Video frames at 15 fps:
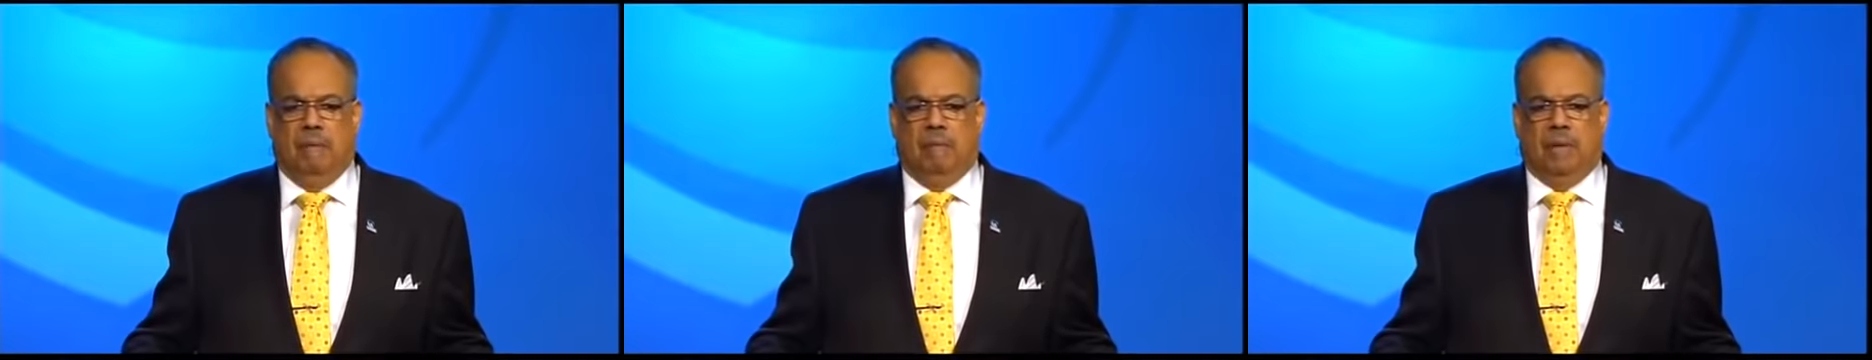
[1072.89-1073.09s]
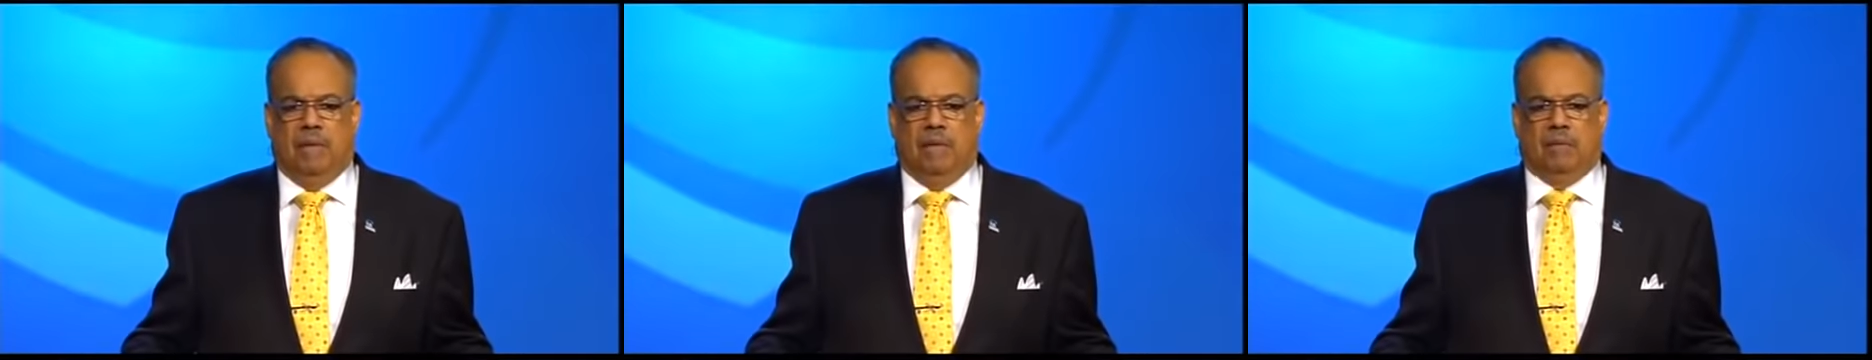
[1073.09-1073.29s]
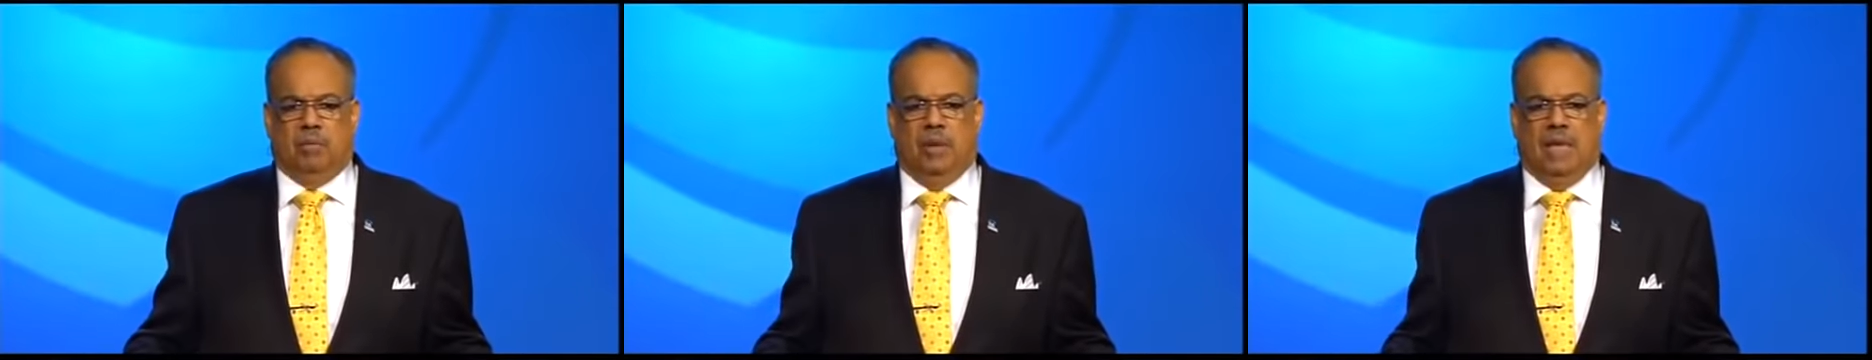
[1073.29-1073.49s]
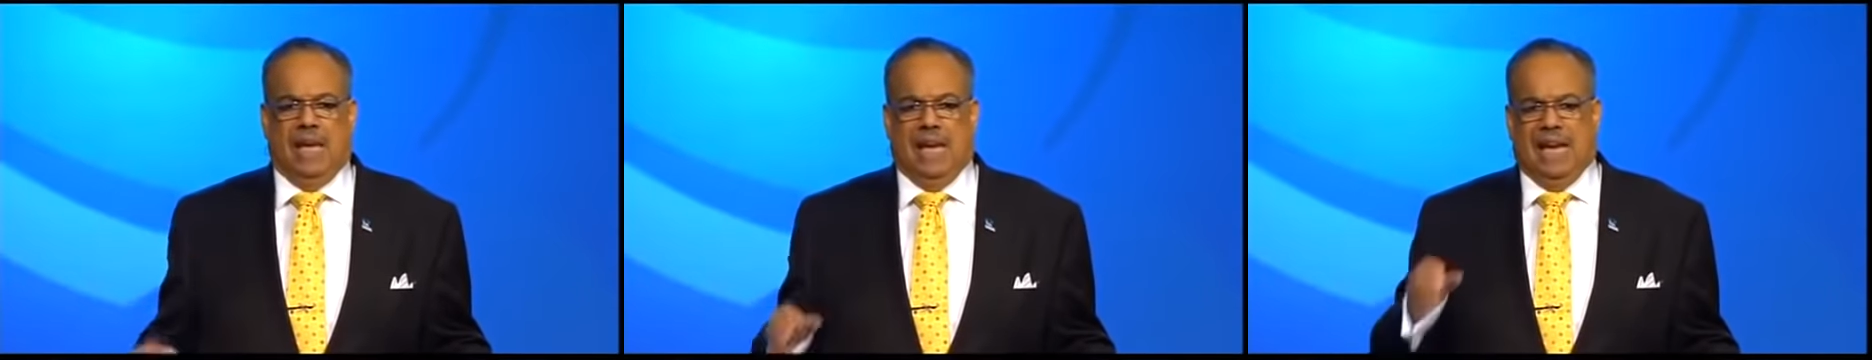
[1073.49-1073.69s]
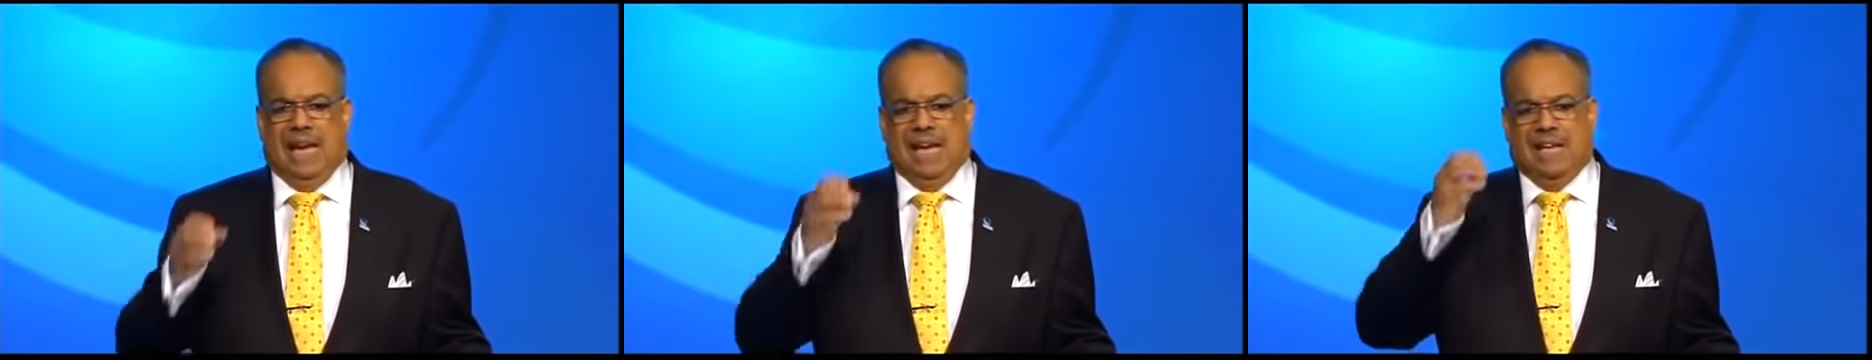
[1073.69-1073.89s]
Because when
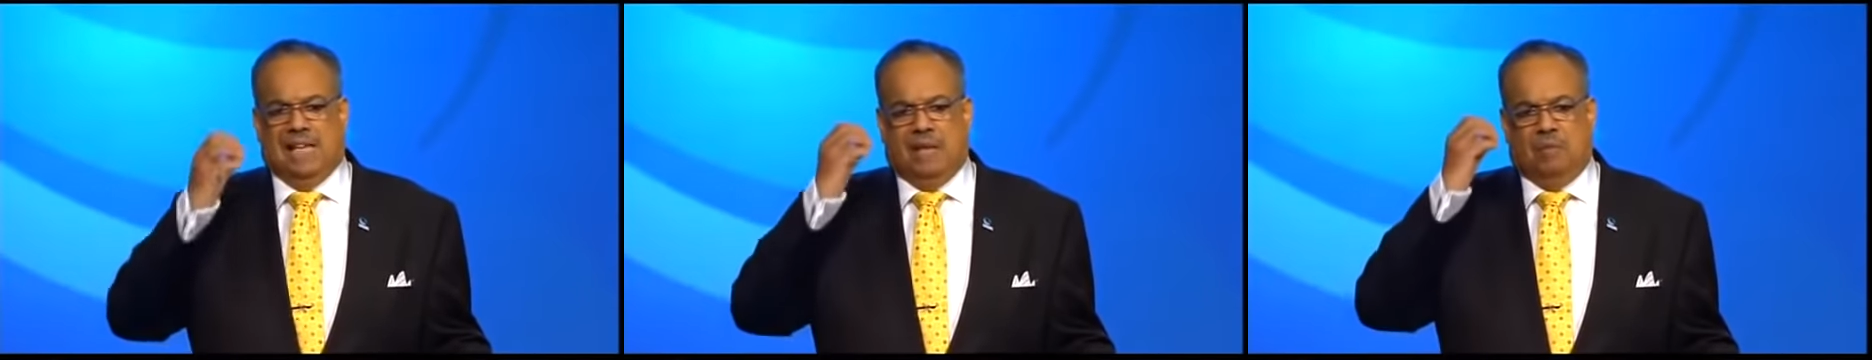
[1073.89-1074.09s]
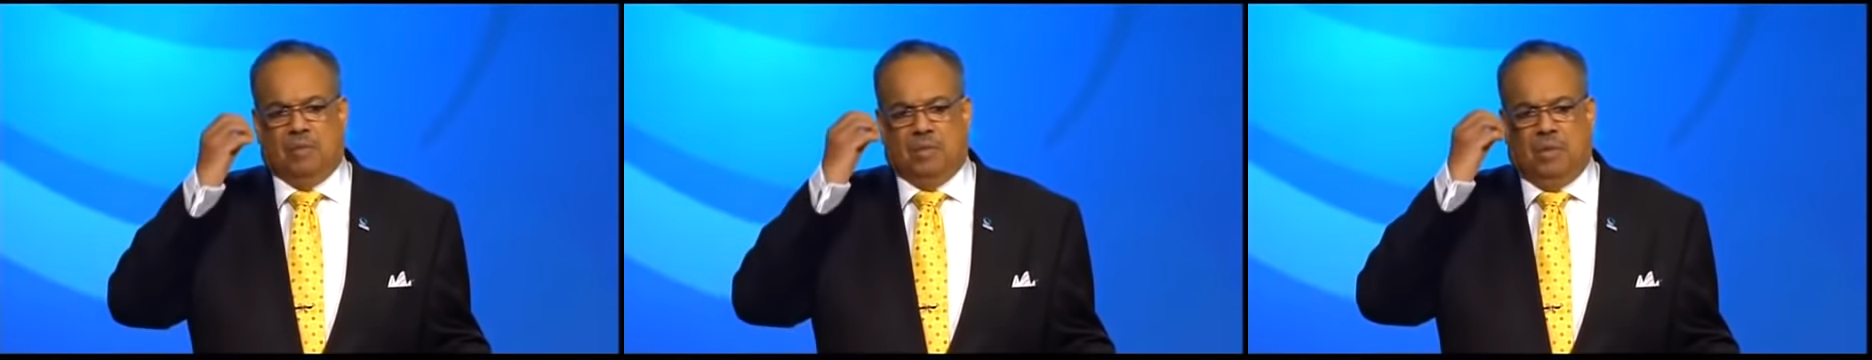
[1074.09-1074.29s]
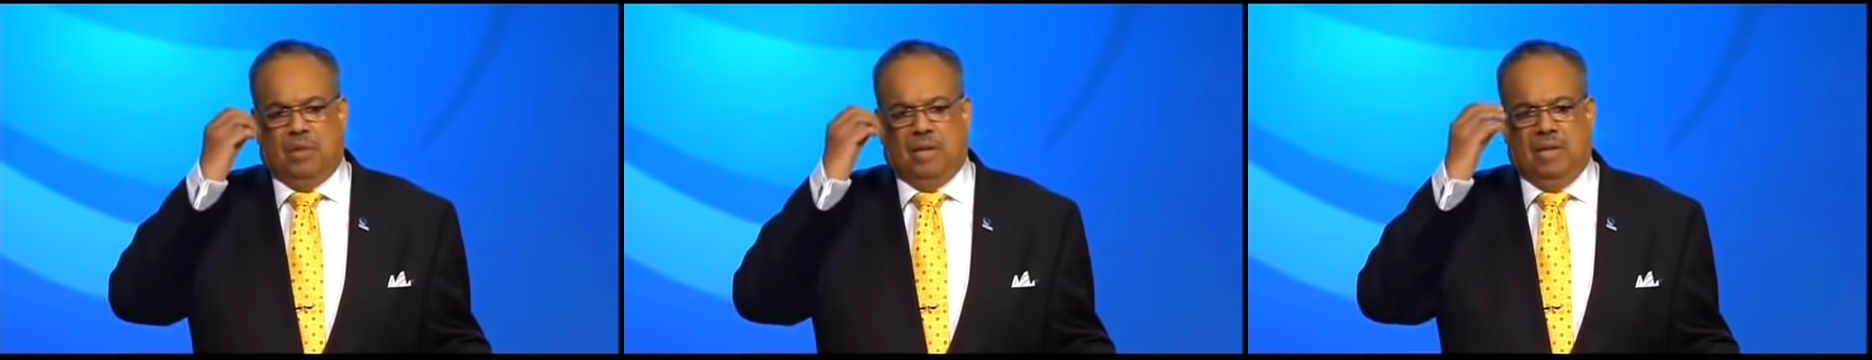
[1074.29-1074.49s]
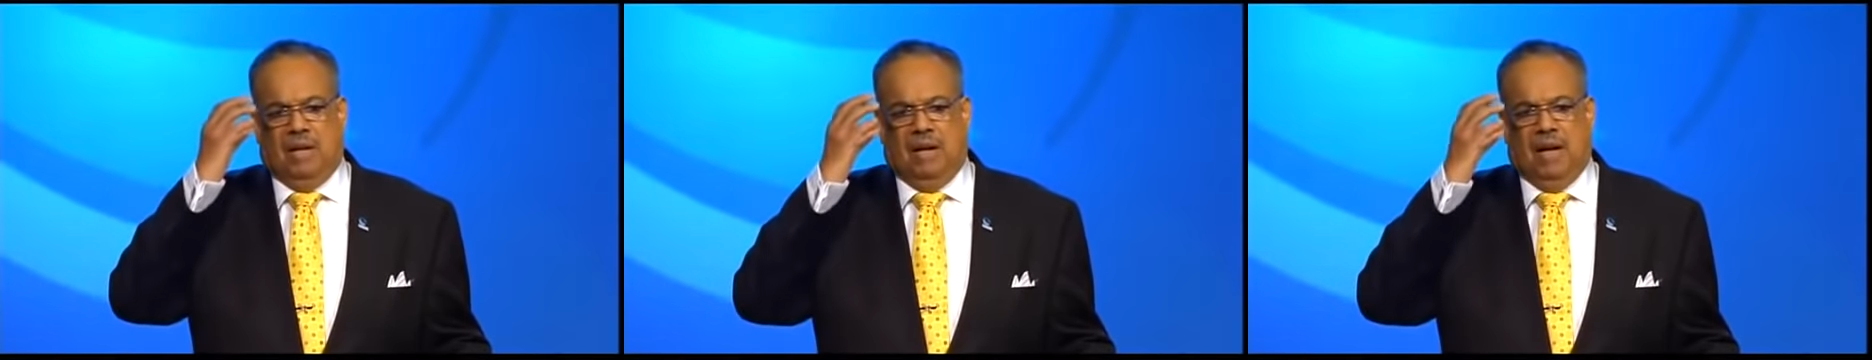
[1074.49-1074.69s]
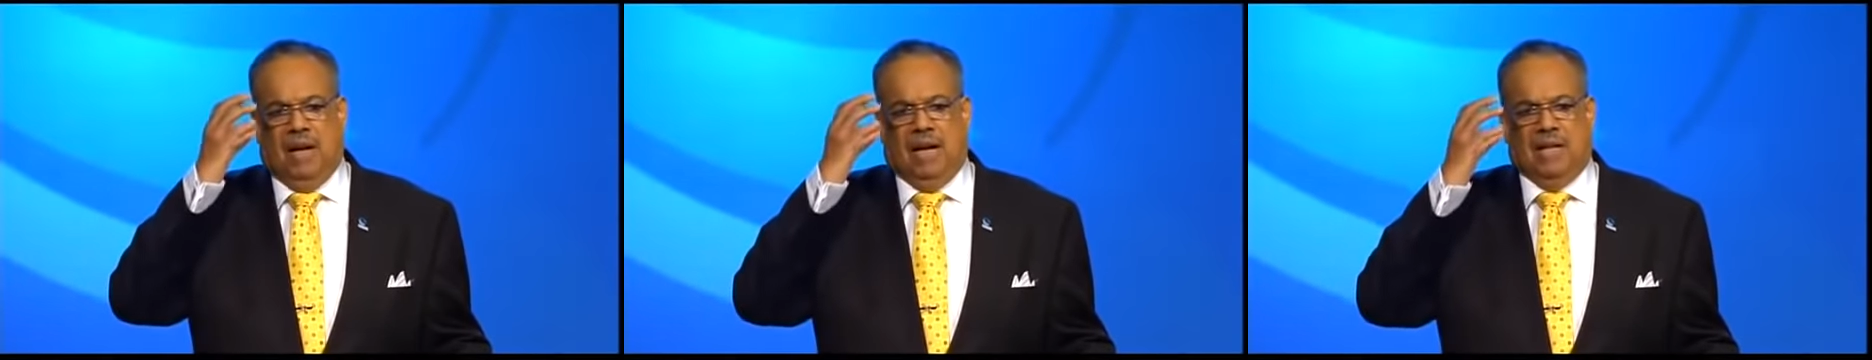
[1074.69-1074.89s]
that light comes on in
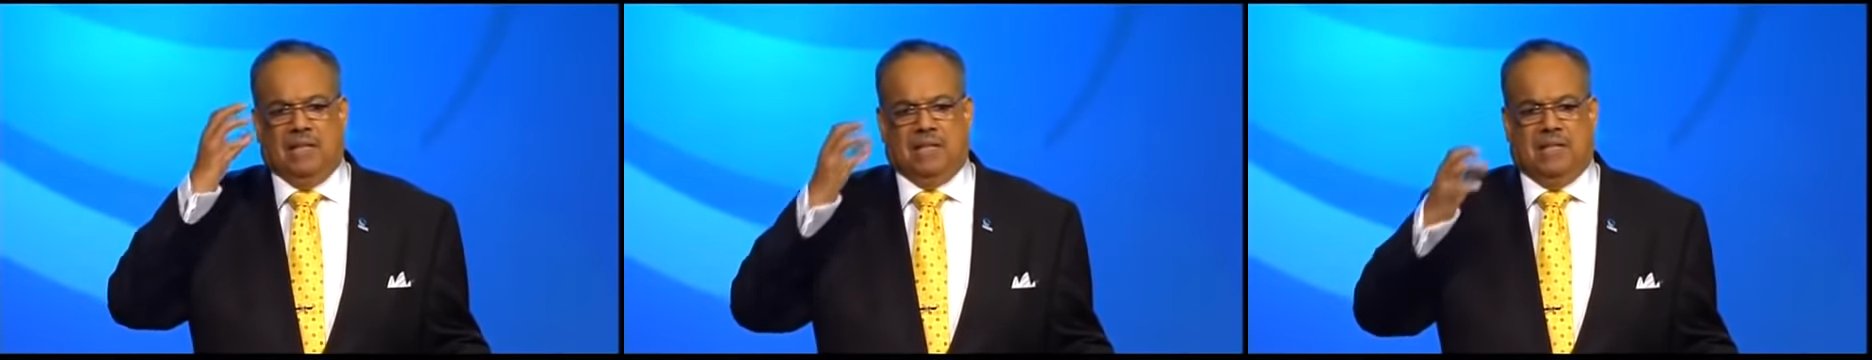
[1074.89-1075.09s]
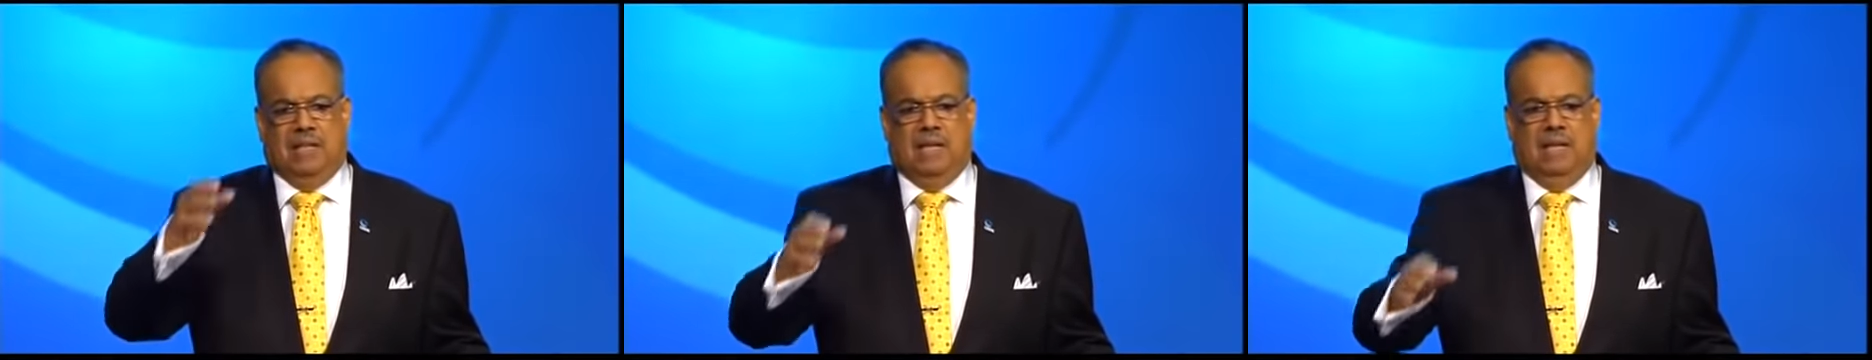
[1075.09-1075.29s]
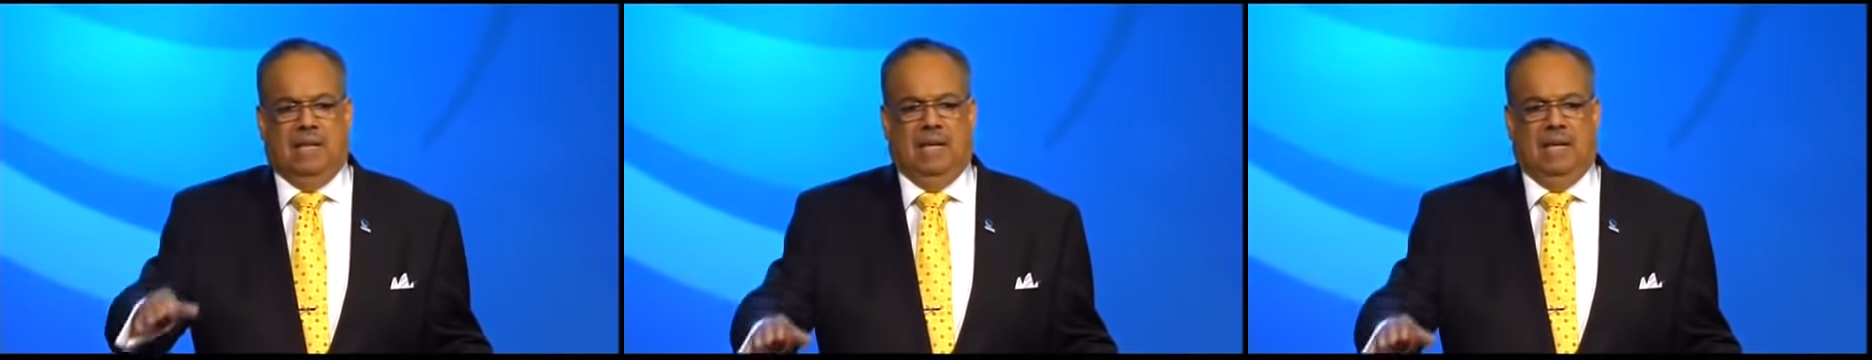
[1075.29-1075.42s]
their eyes,